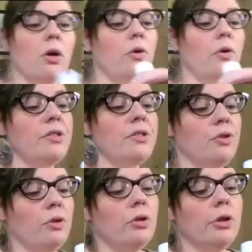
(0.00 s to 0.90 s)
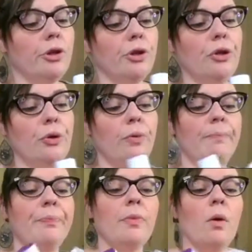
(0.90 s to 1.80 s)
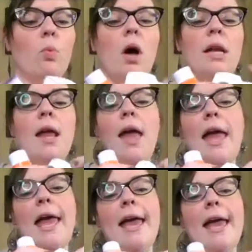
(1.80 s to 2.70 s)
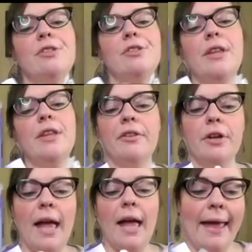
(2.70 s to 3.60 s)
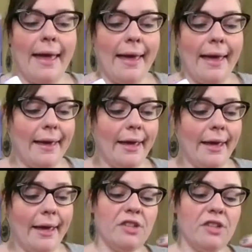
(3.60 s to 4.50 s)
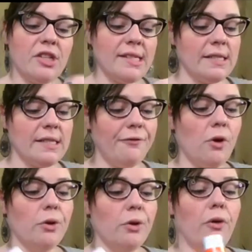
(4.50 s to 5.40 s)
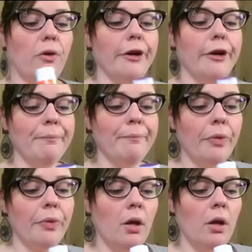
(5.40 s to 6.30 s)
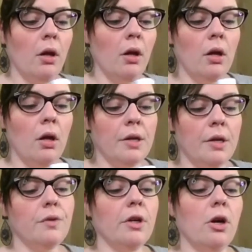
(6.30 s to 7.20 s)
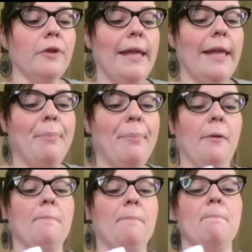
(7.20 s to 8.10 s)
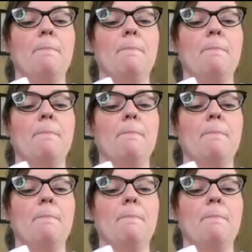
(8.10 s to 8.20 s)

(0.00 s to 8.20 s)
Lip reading: going to glue one A to the other A. It just needs to fold over so they're overlapping.